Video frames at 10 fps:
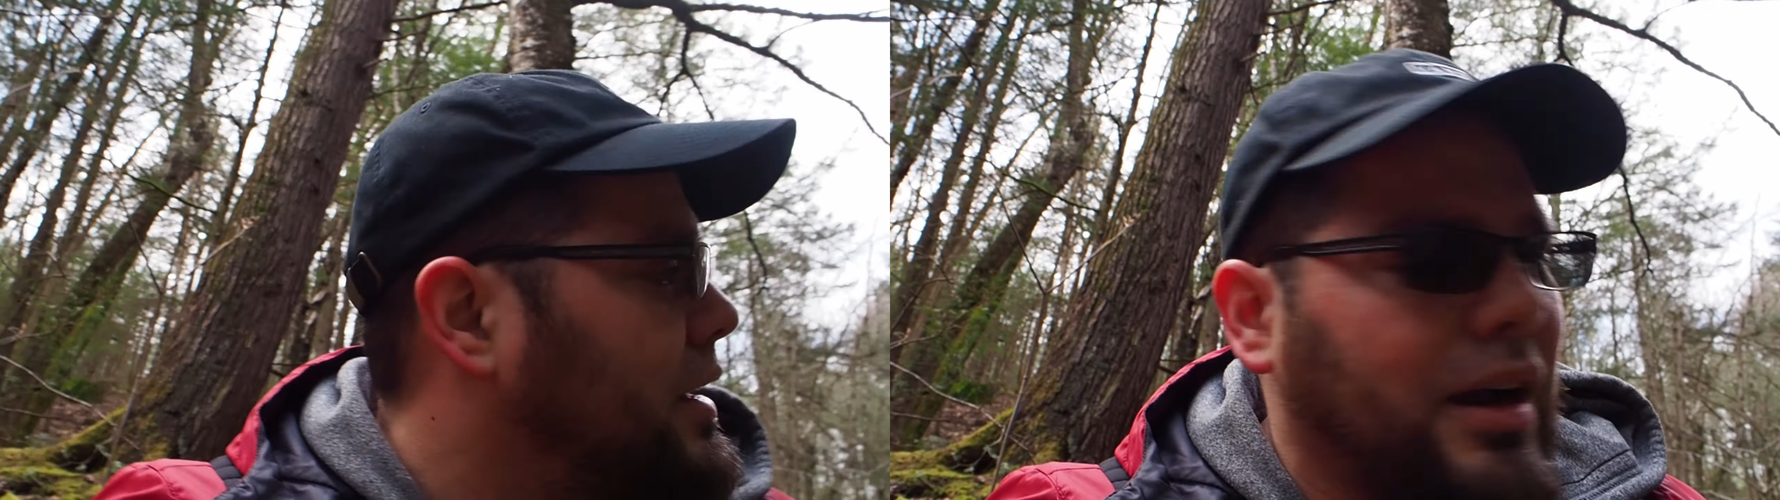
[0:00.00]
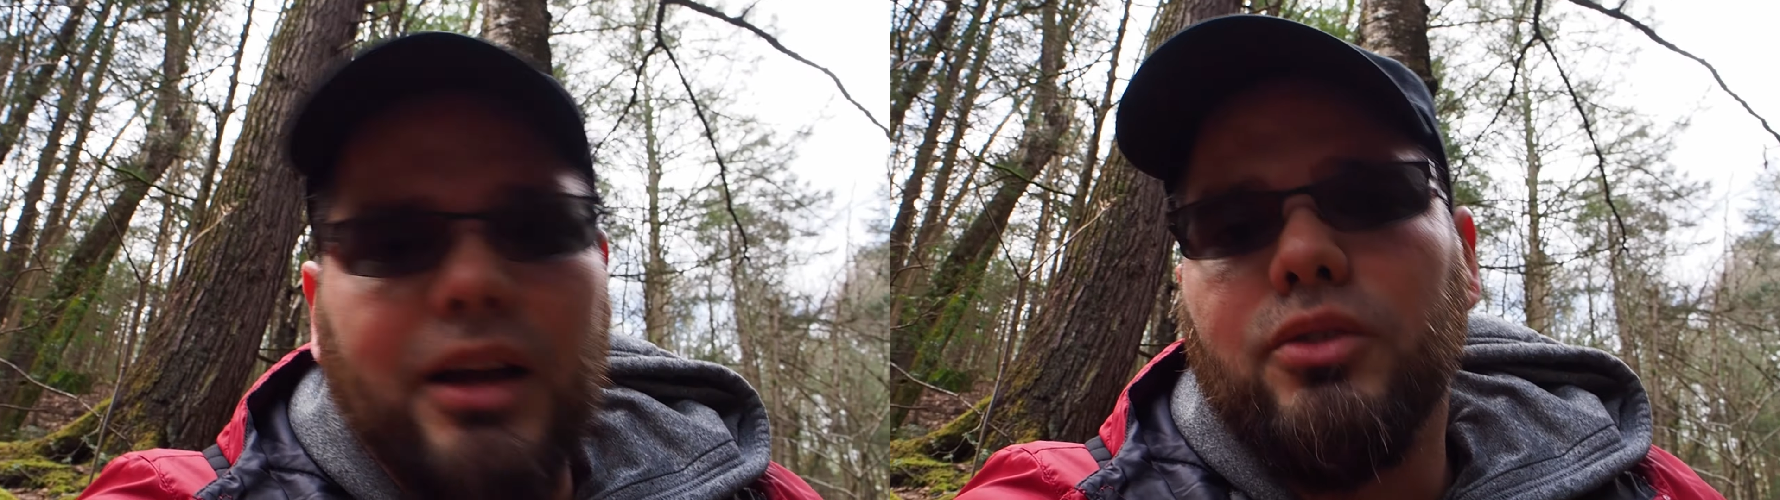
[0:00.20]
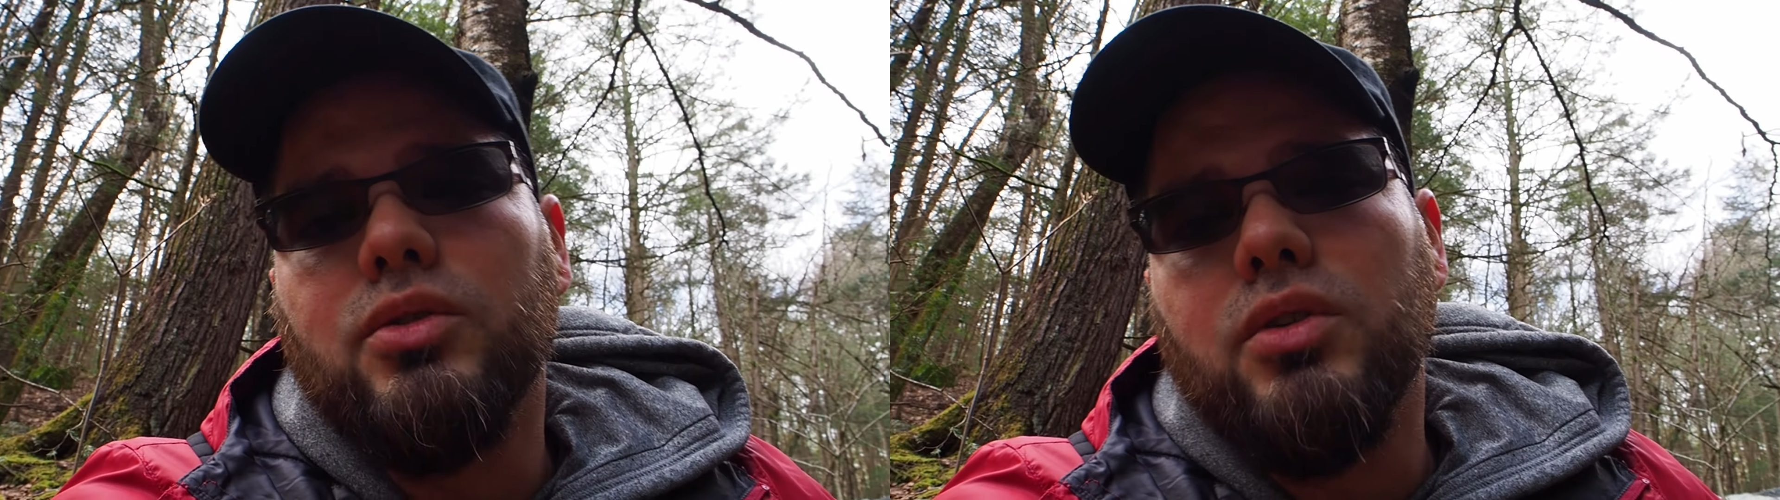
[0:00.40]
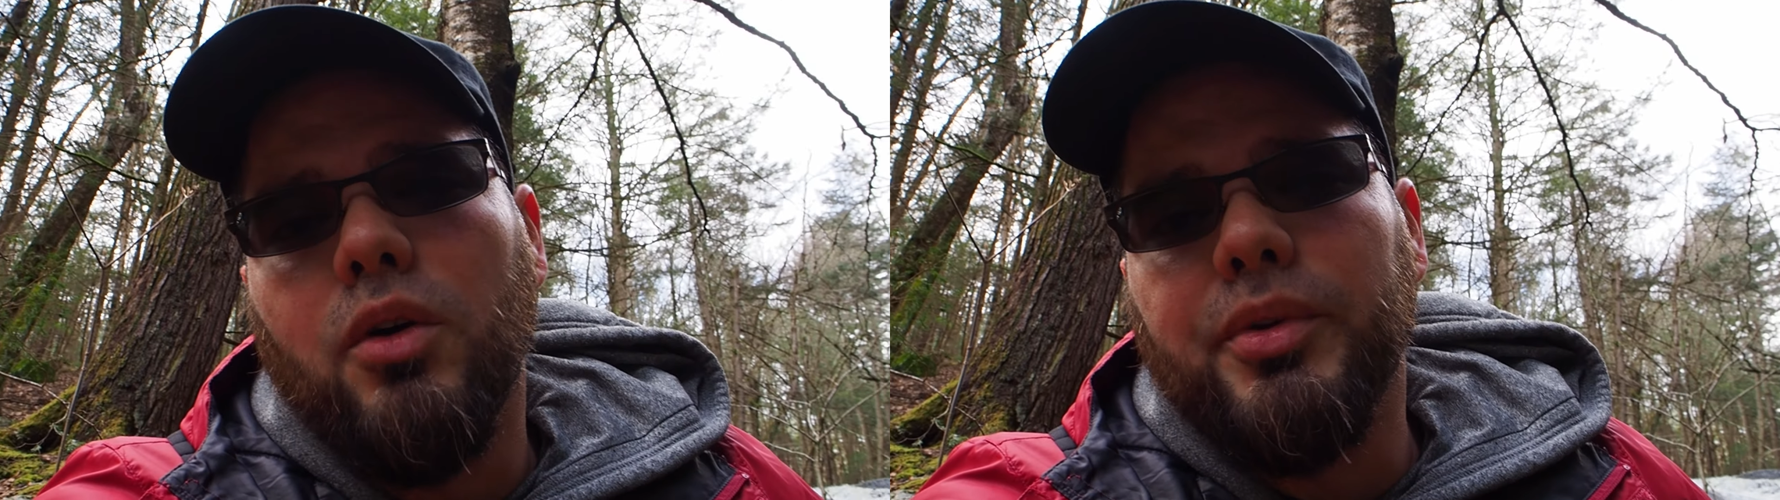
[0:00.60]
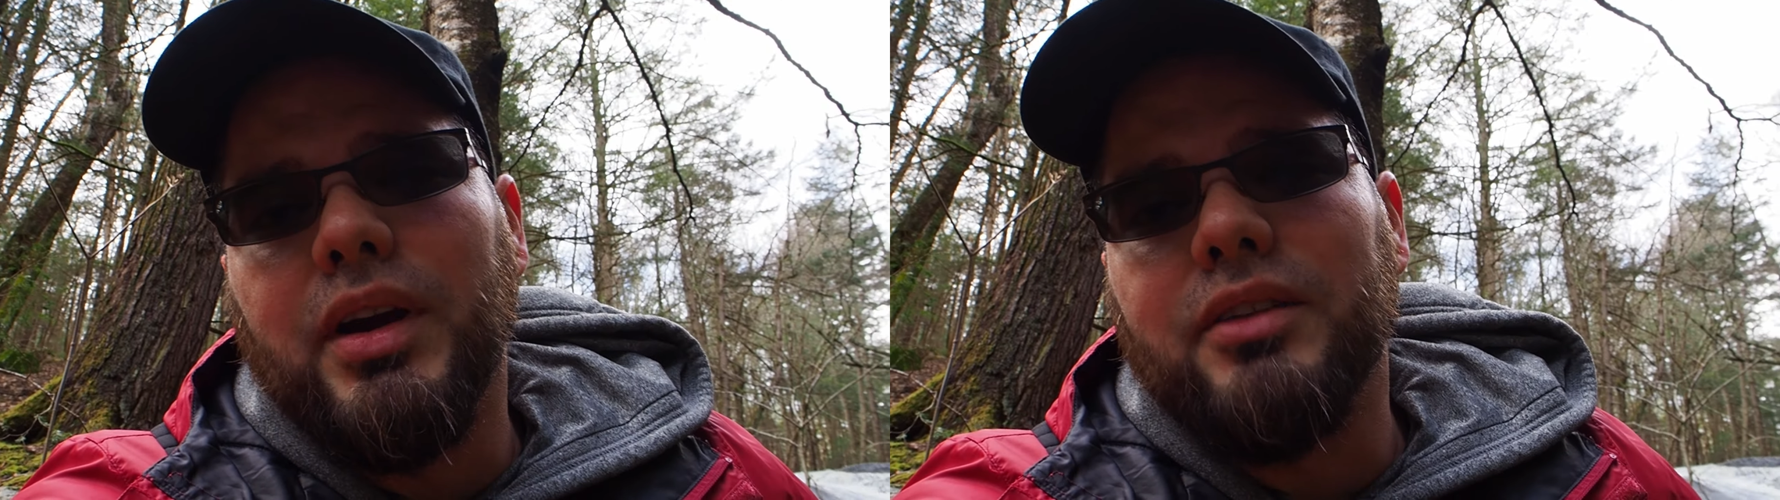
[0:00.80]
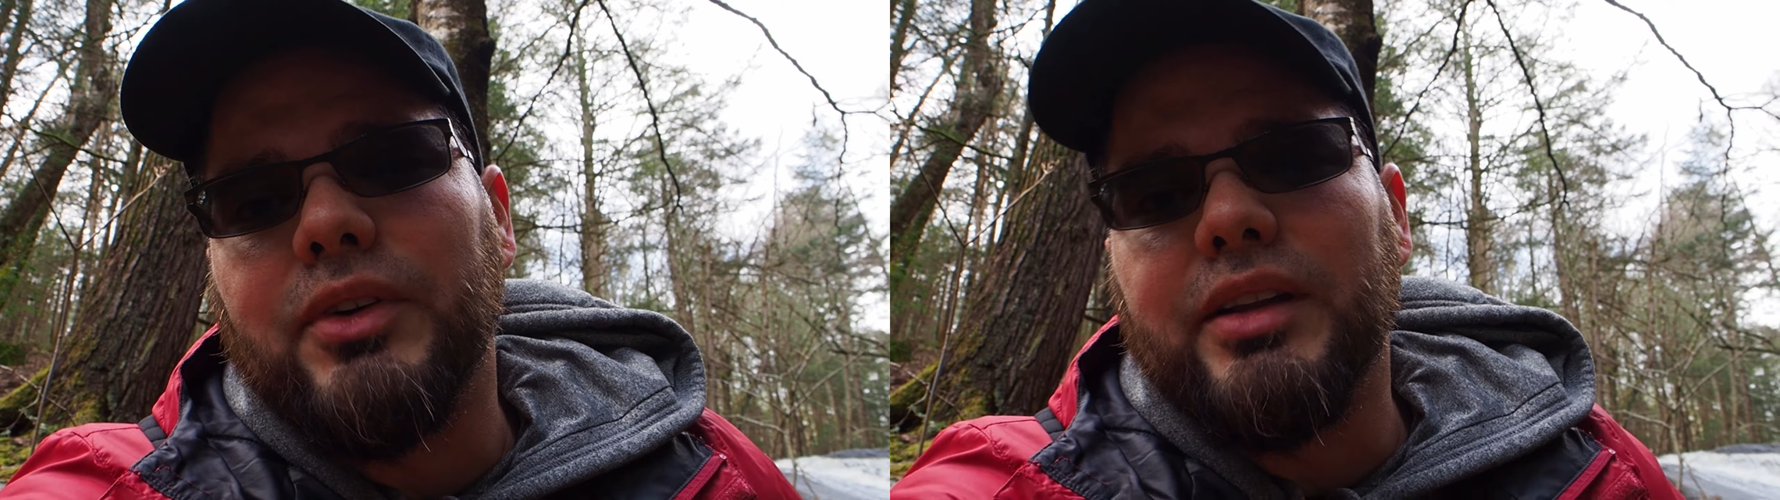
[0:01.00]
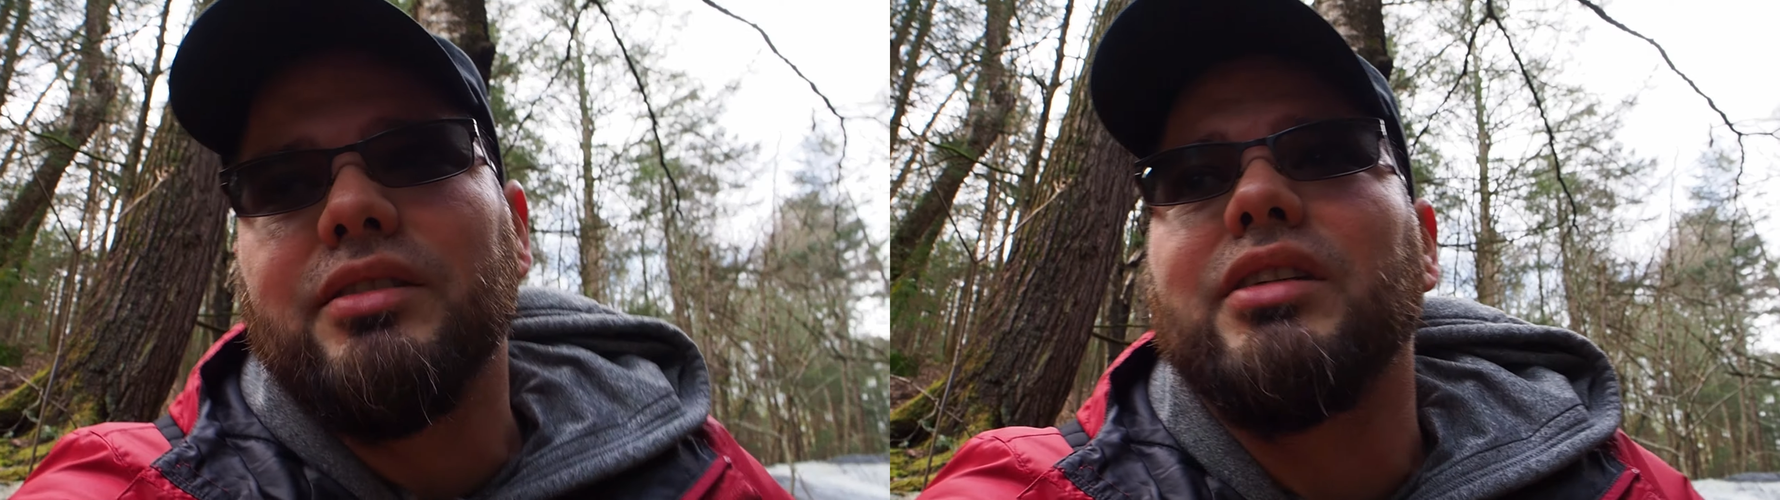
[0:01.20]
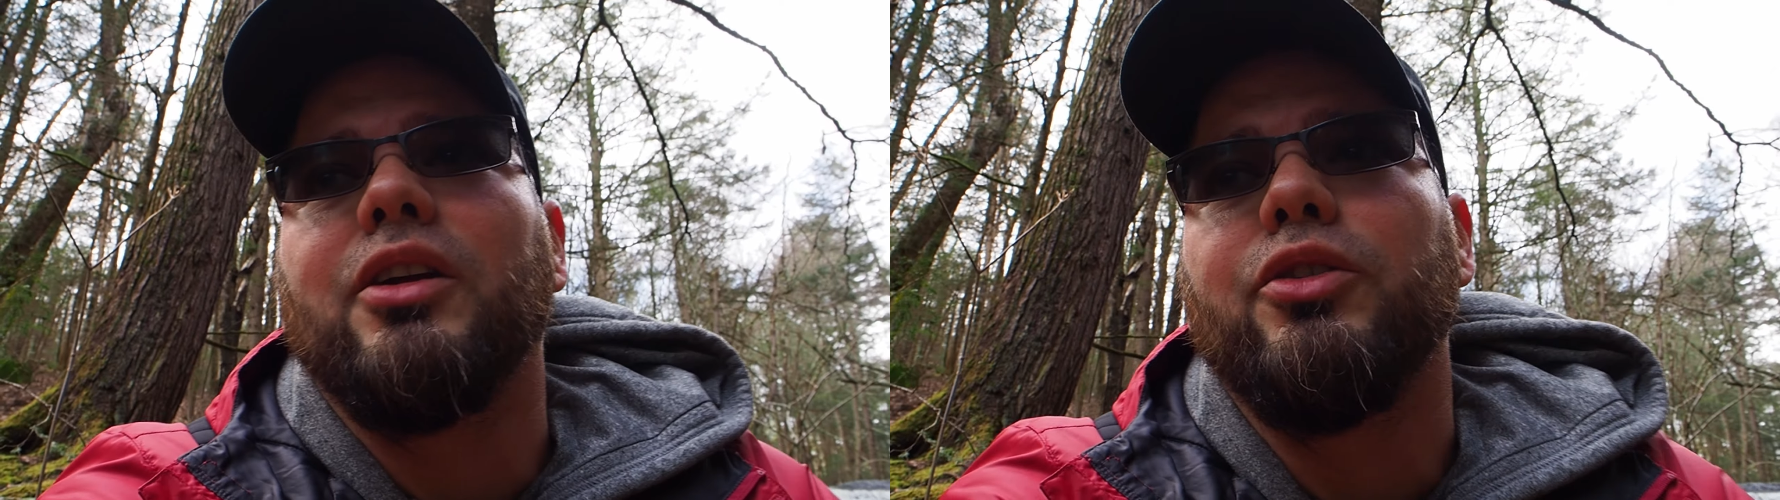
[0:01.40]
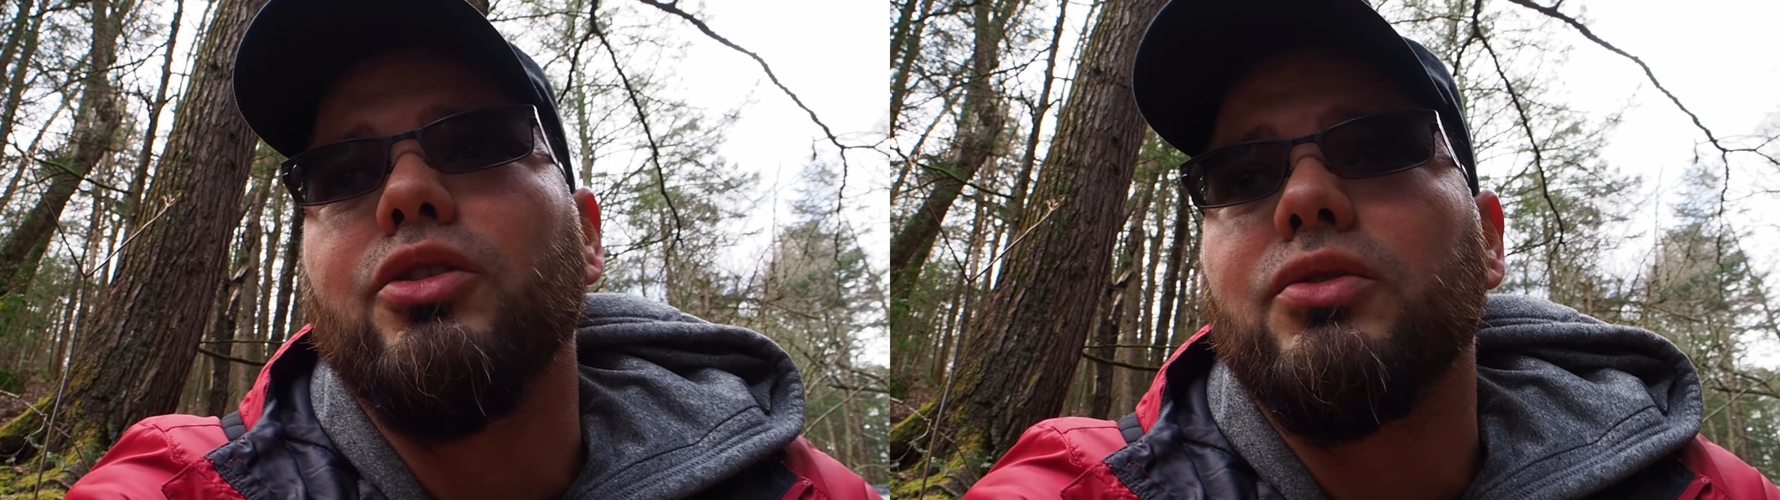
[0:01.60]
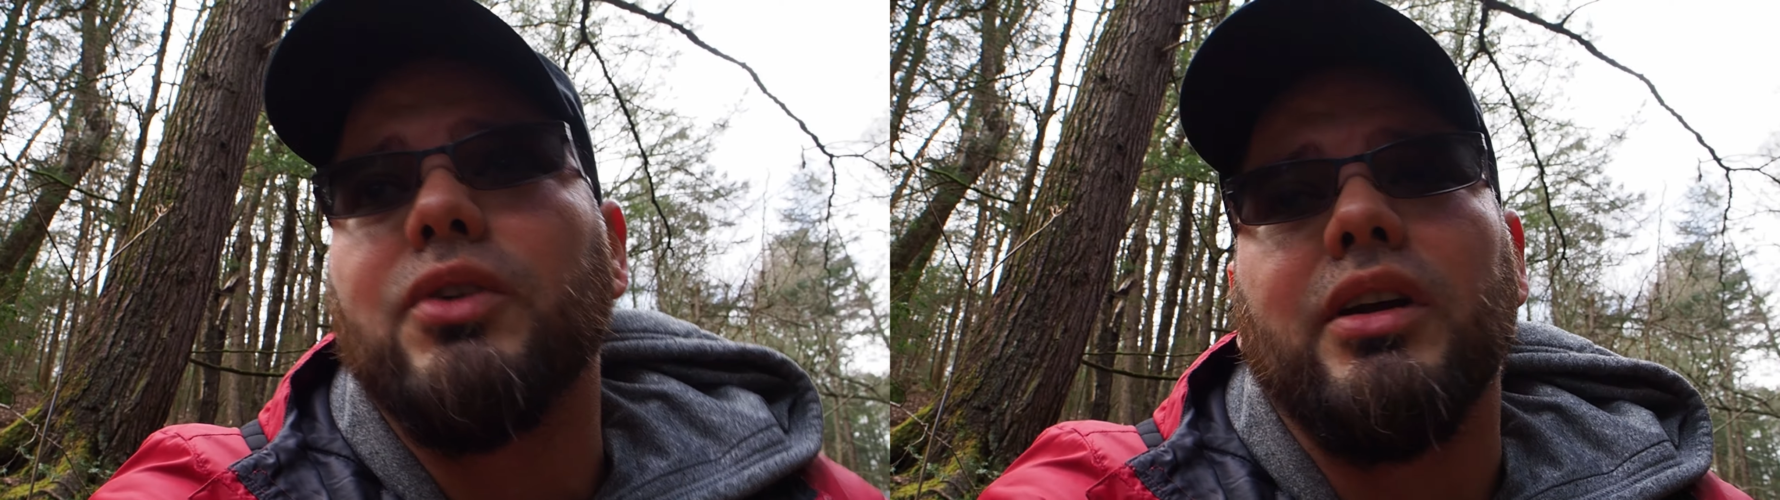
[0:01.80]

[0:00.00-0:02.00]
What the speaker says: I do hope you guys find the channel useful,